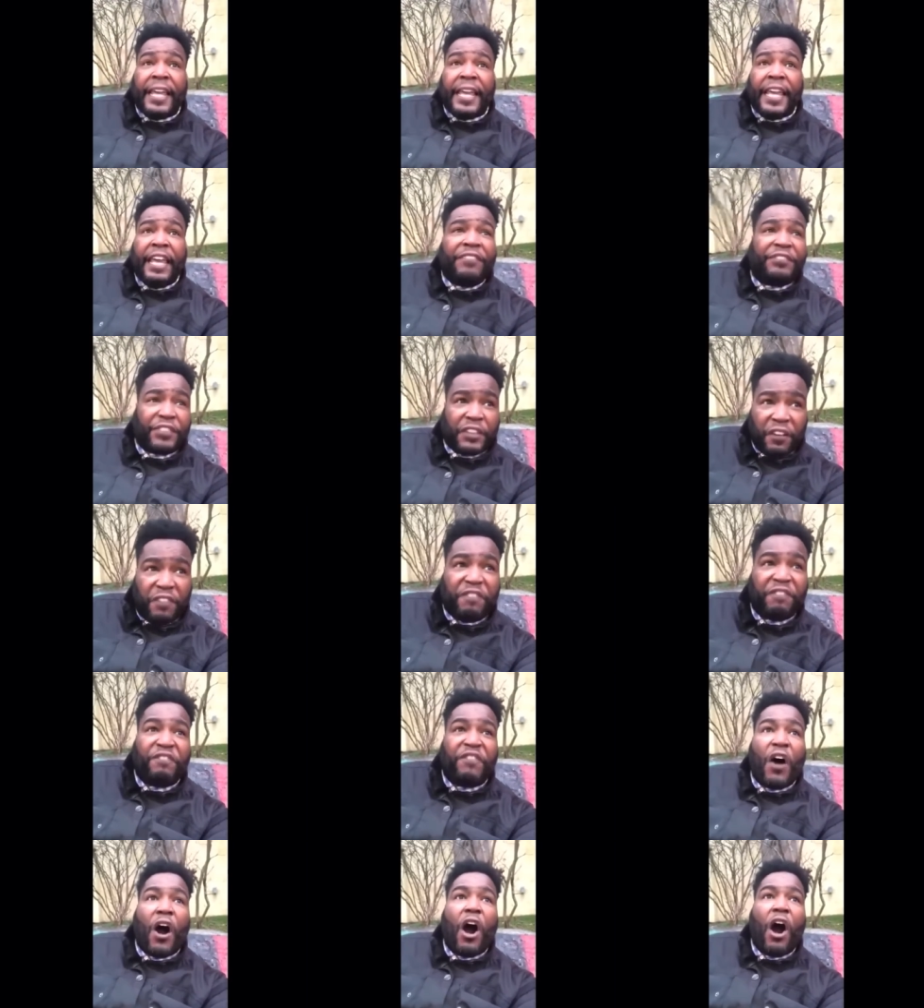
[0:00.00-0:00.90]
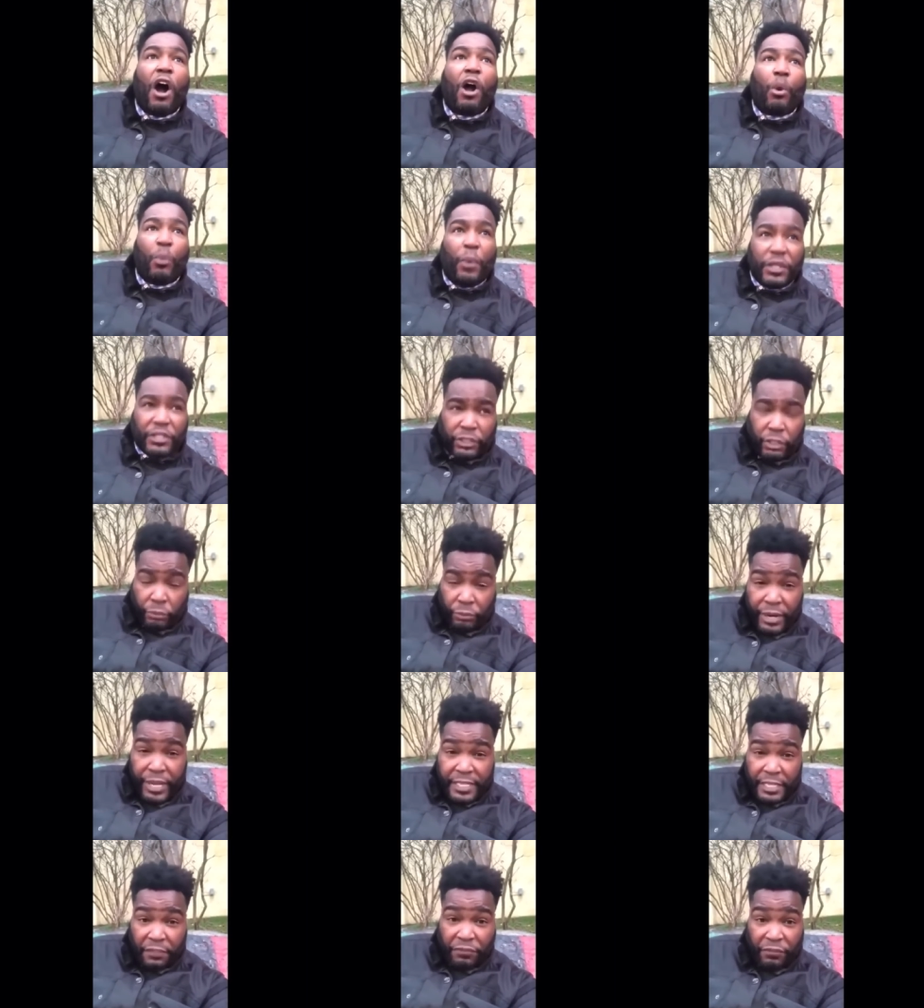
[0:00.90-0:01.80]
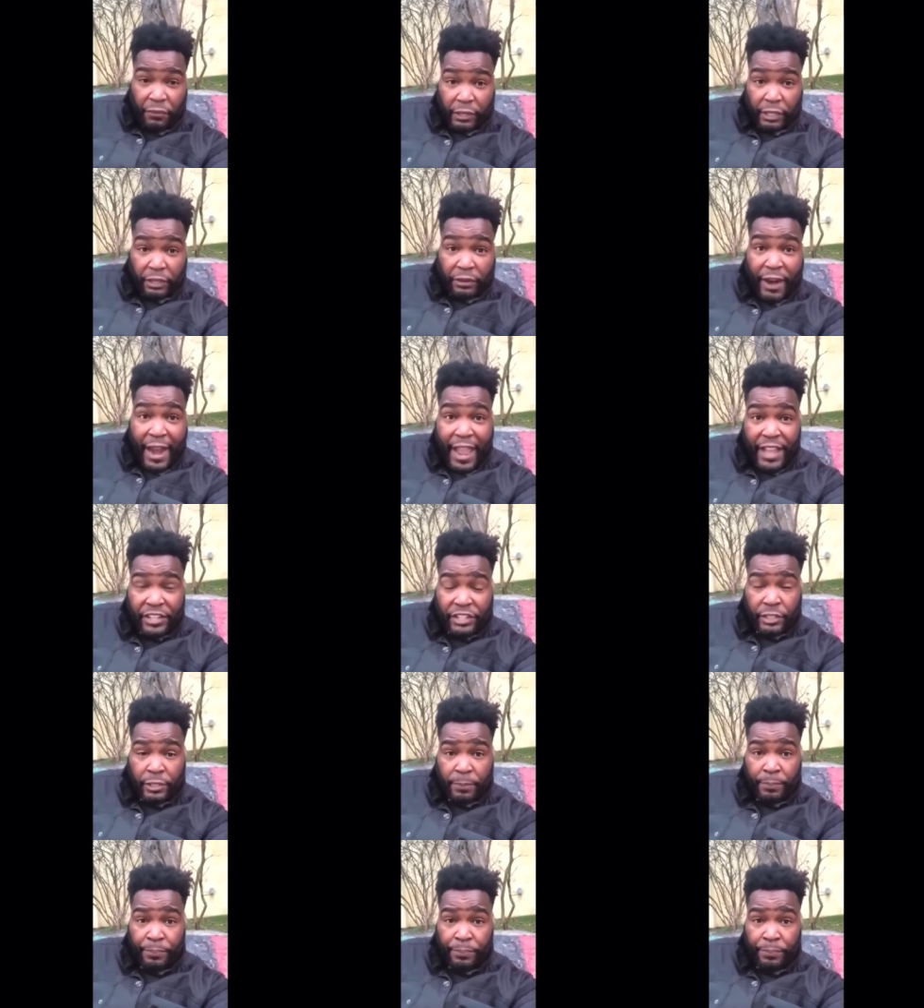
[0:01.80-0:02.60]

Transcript: If the fog was the reason for the crash,